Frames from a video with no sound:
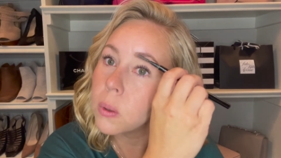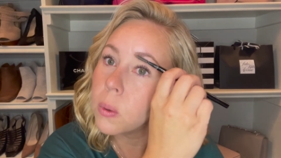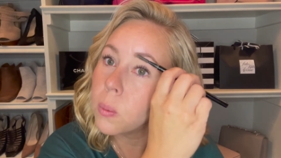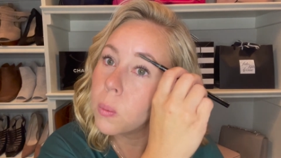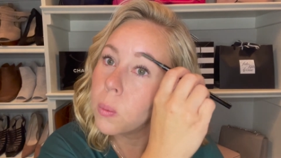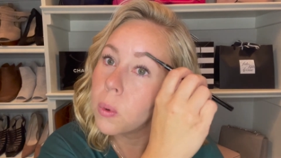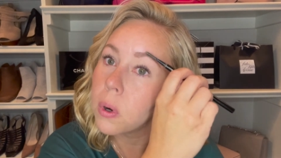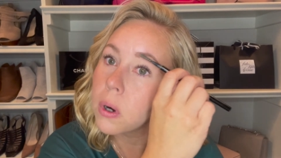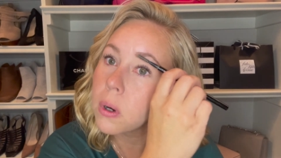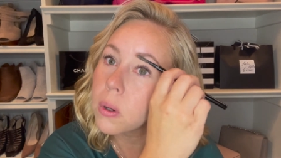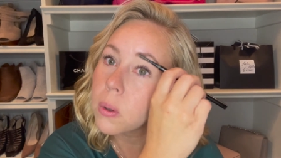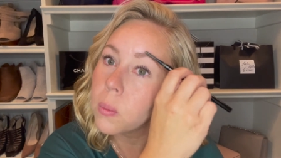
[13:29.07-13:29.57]

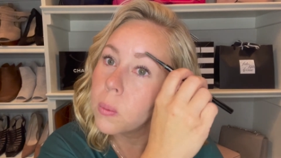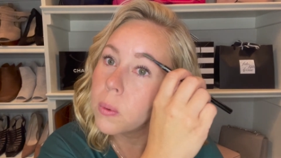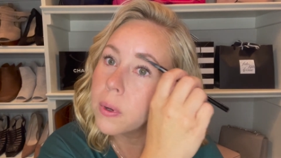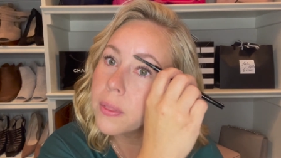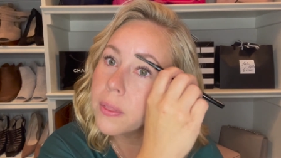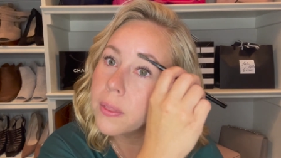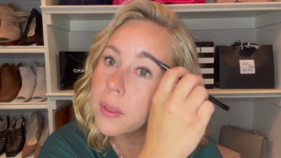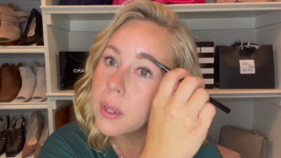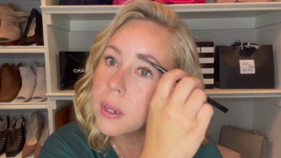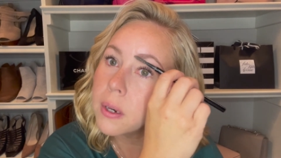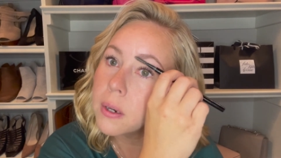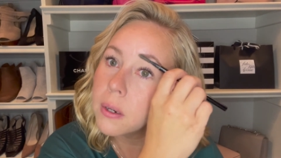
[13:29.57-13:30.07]
work with
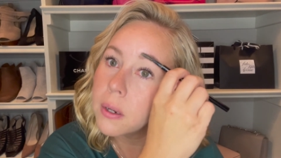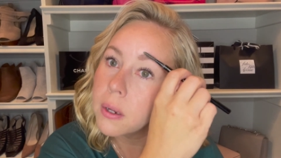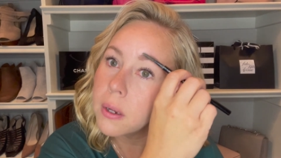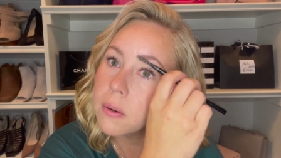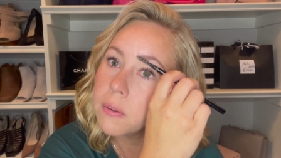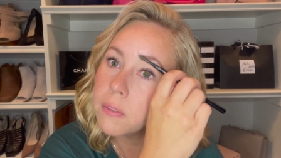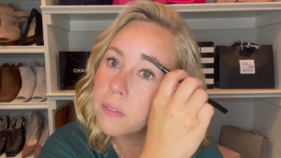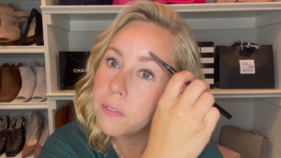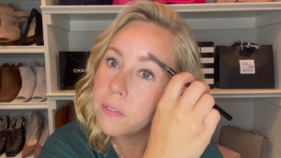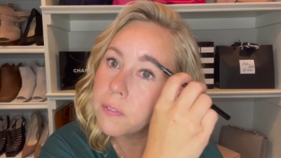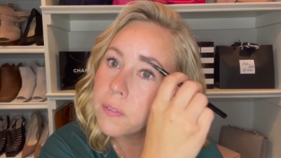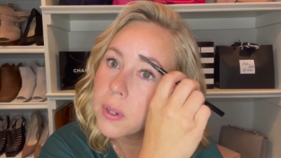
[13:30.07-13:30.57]
it
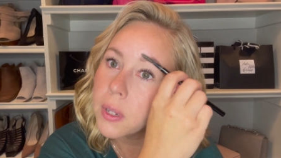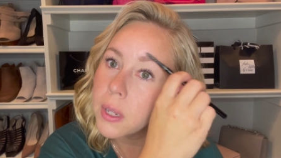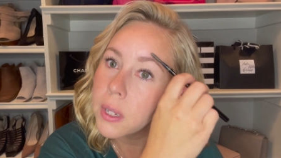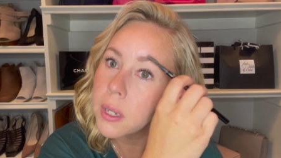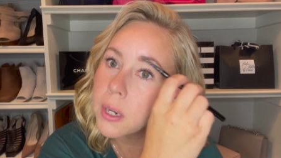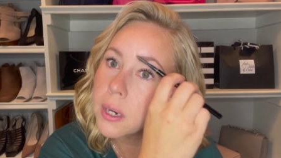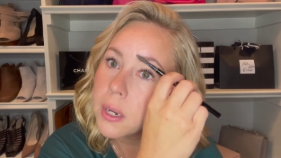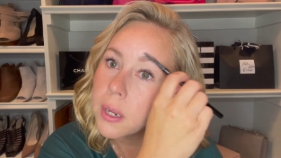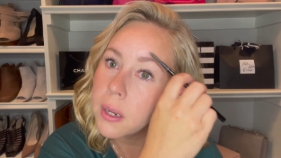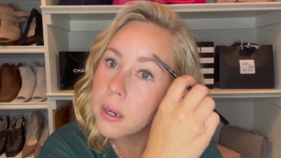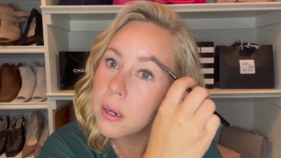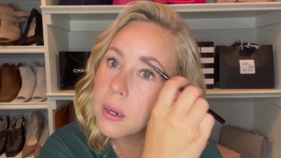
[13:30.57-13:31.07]
and fill it
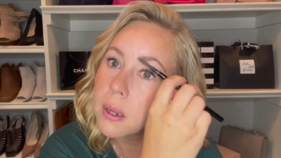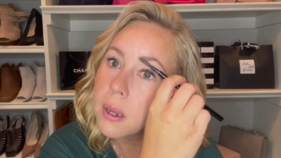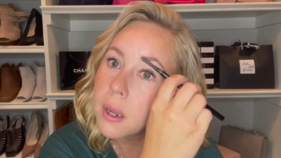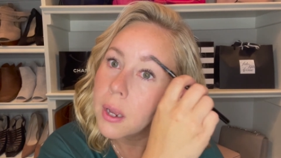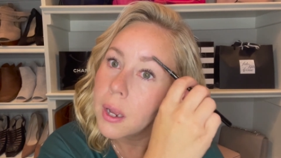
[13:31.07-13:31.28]
in.